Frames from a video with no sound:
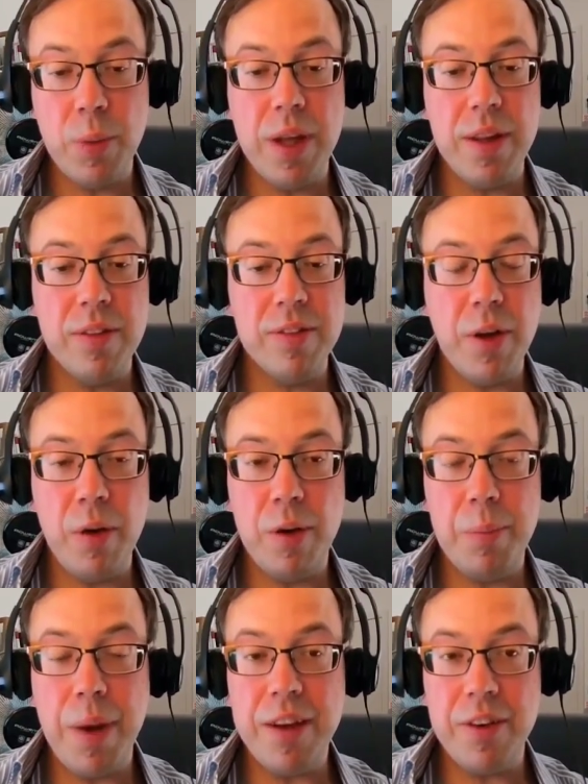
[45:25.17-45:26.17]
with
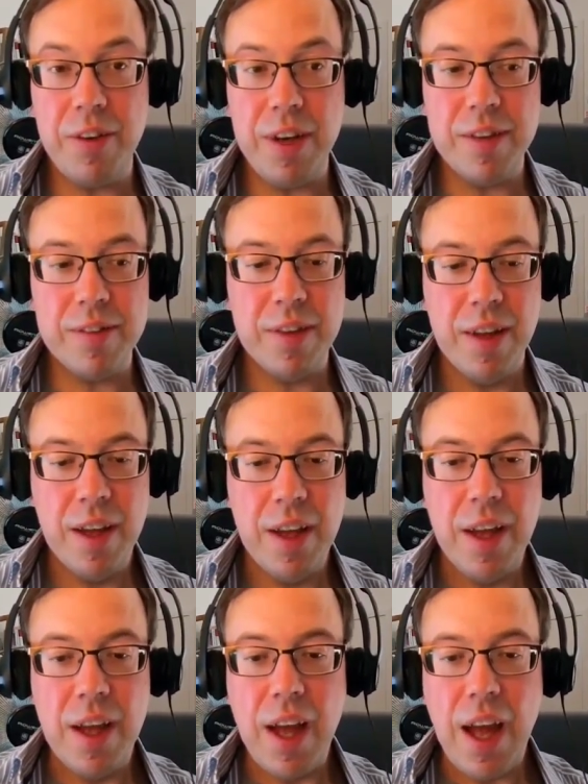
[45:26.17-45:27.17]
solar and batteries.
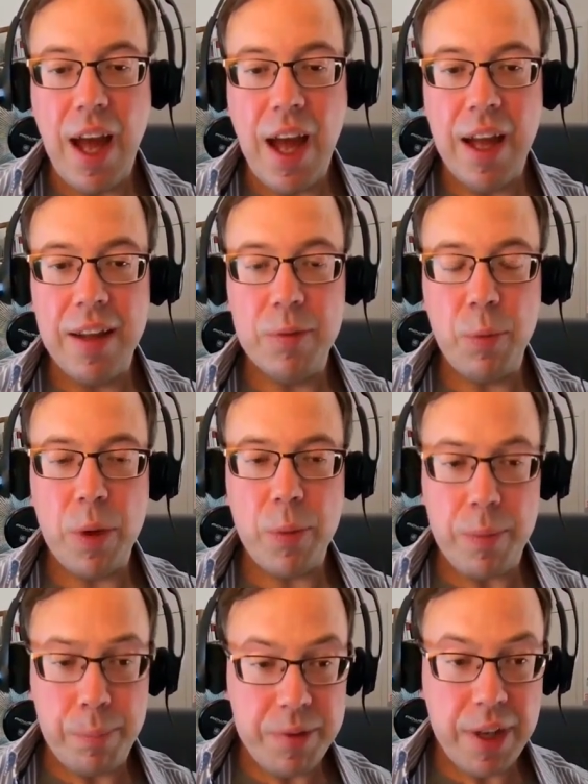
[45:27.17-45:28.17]
And what
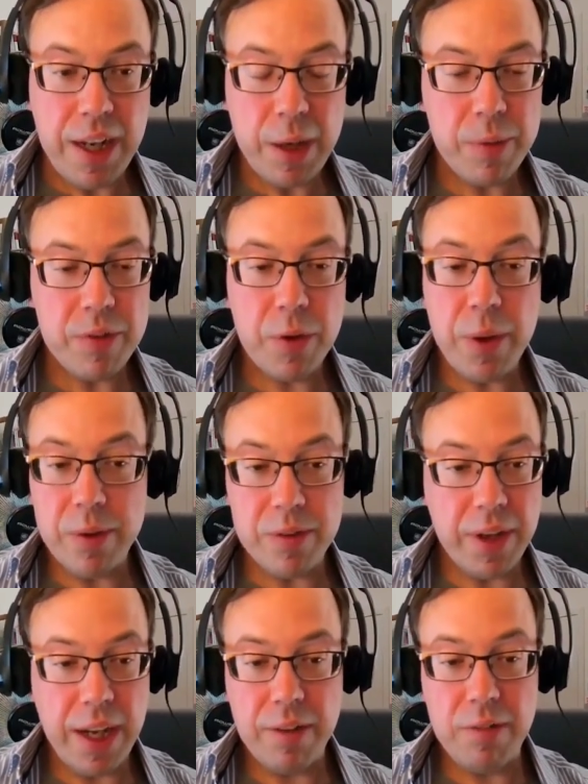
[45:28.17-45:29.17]
particularly I was doing was
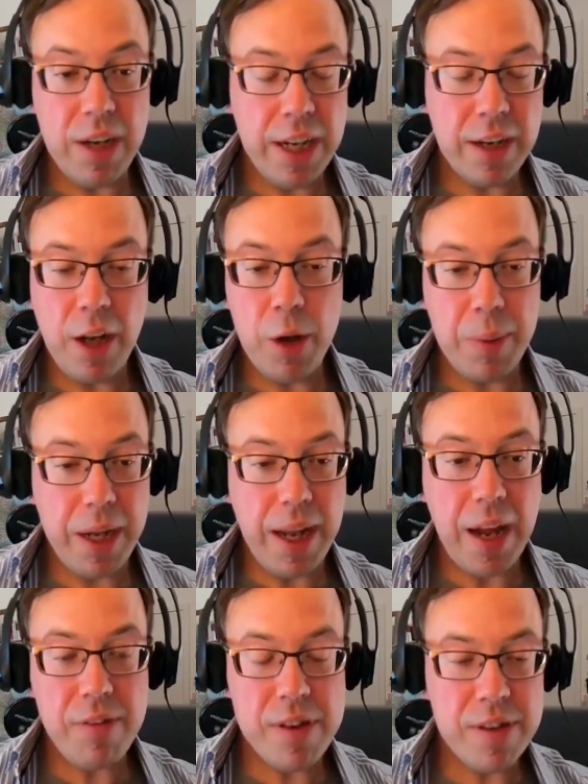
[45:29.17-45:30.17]
looking really globally at
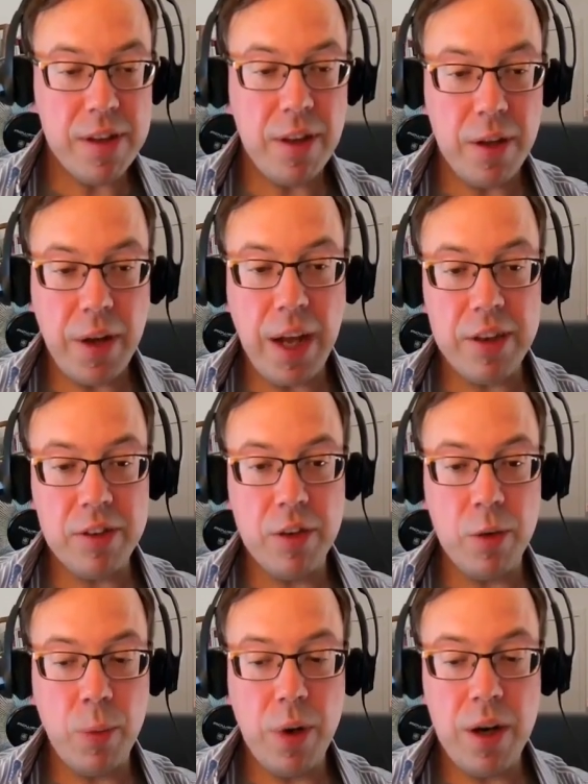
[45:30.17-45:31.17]
every single location
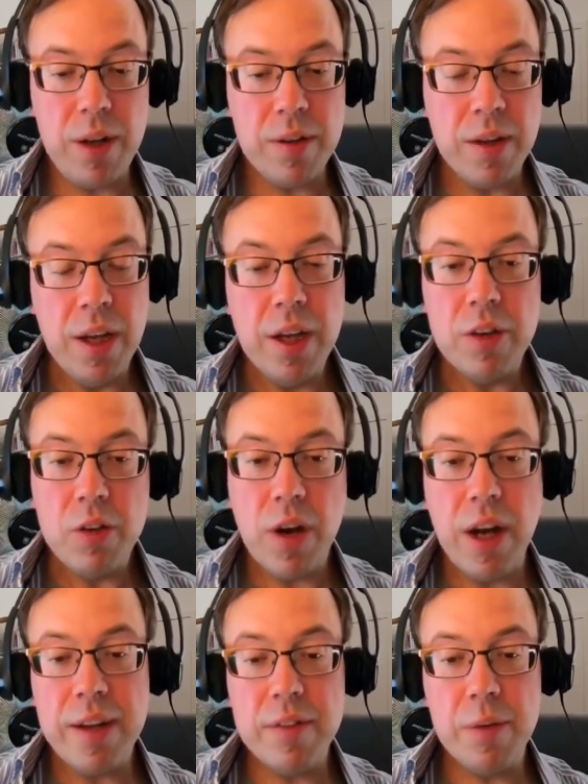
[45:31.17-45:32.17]
in the world,
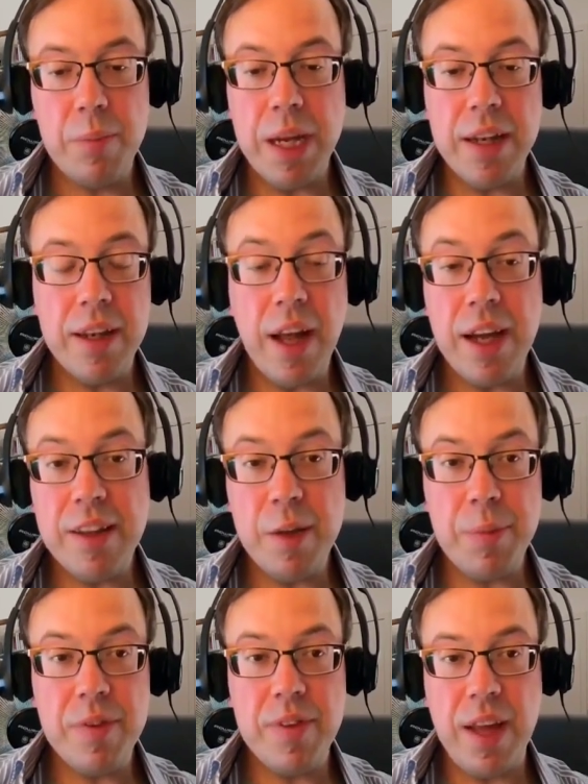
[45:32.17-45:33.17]
trying to meet
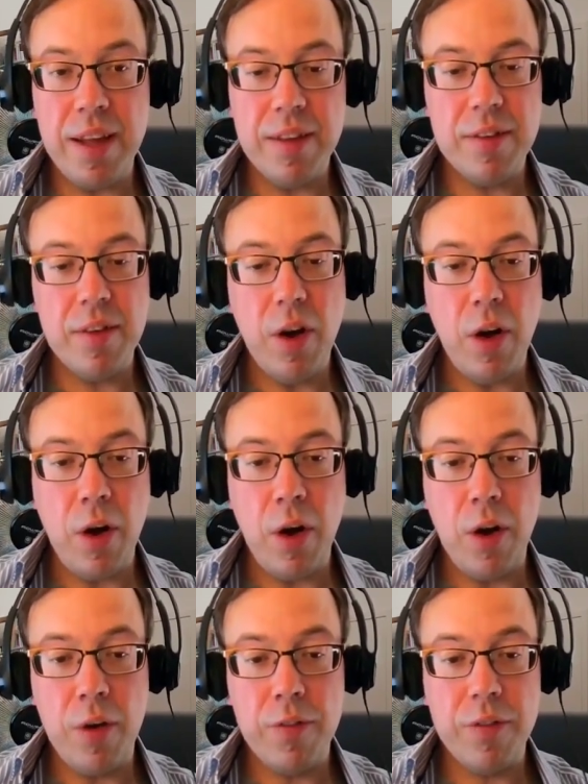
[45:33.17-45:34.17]
90%
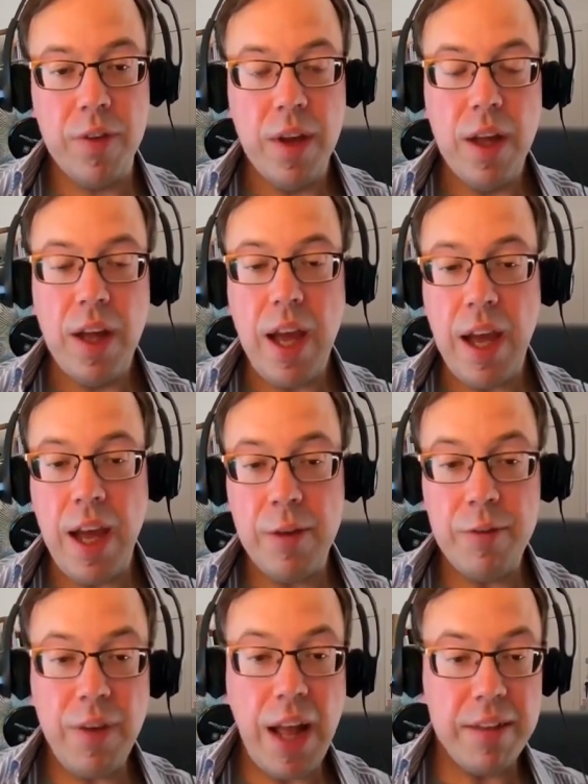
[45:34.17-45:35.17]
of a
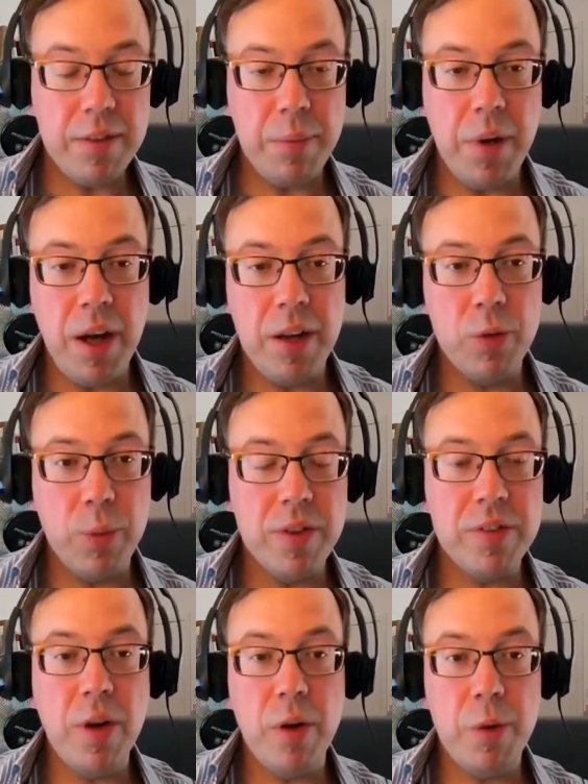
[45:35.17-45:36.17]
flat demand with
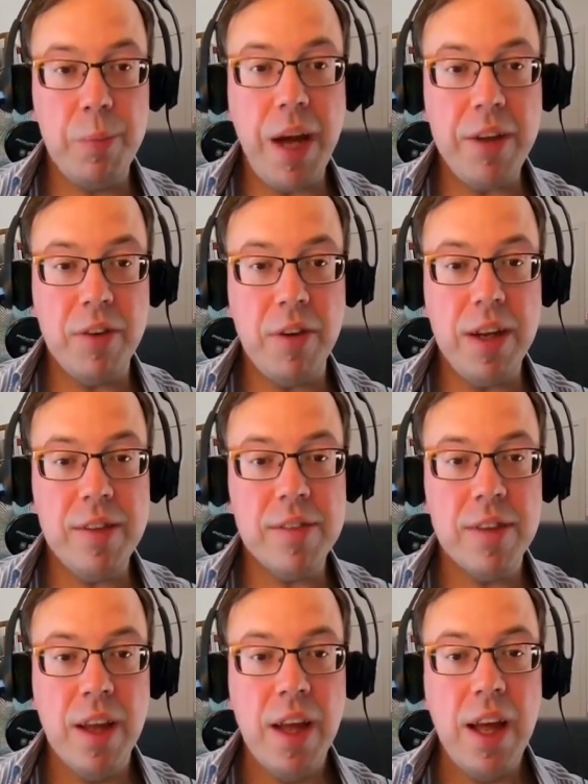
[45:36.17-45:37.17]
solar and
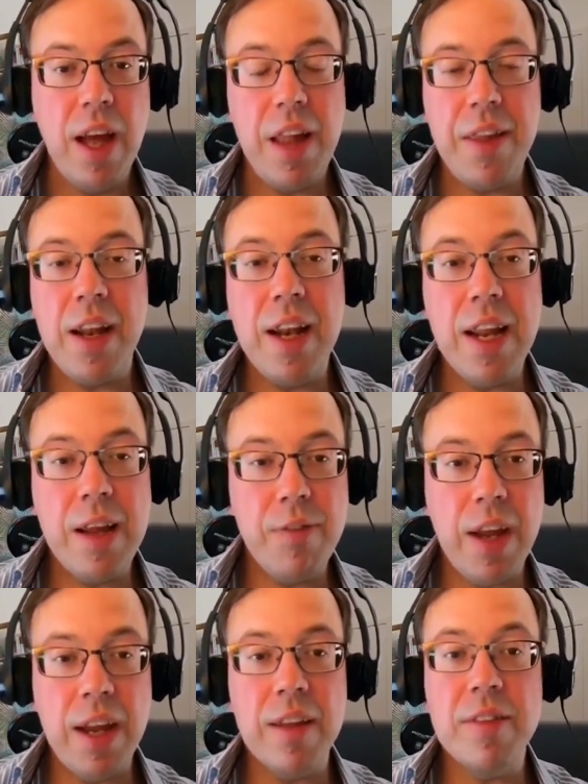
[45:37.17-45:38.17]
batteries, and then
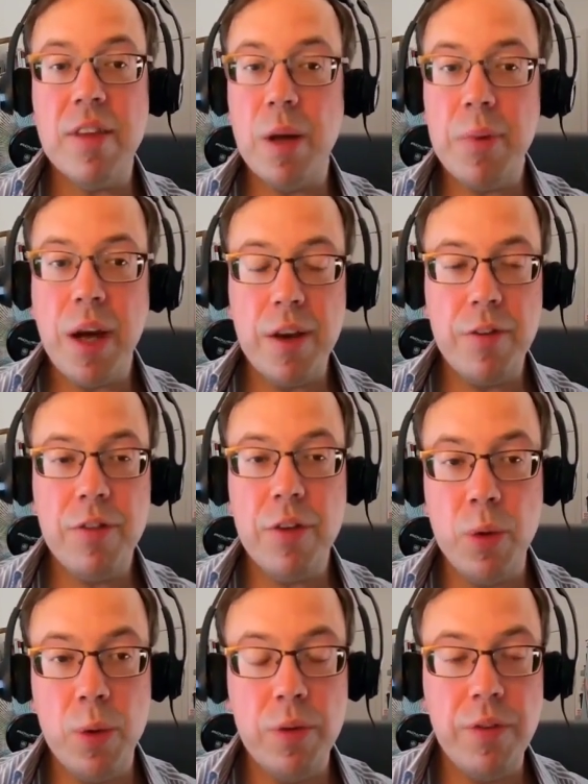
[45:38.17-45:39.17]
leaving some kind of
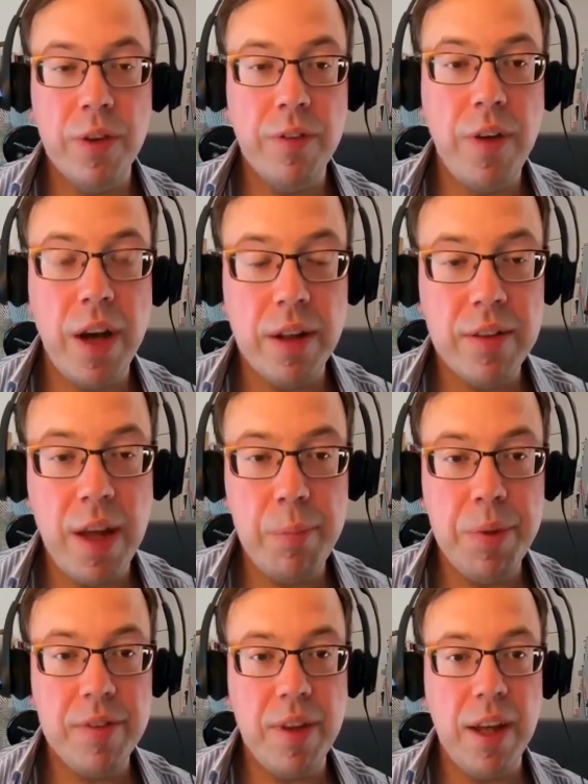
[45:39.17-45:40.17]
fuel for the final
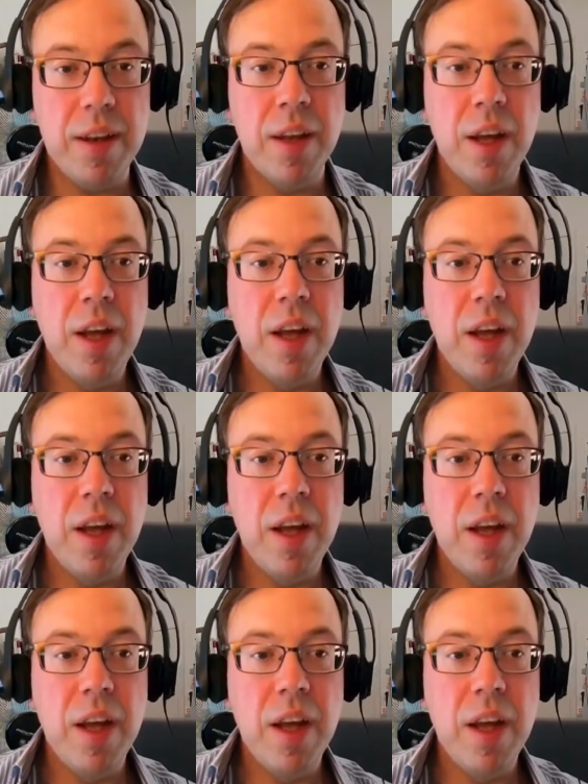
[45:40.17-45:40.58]
10%.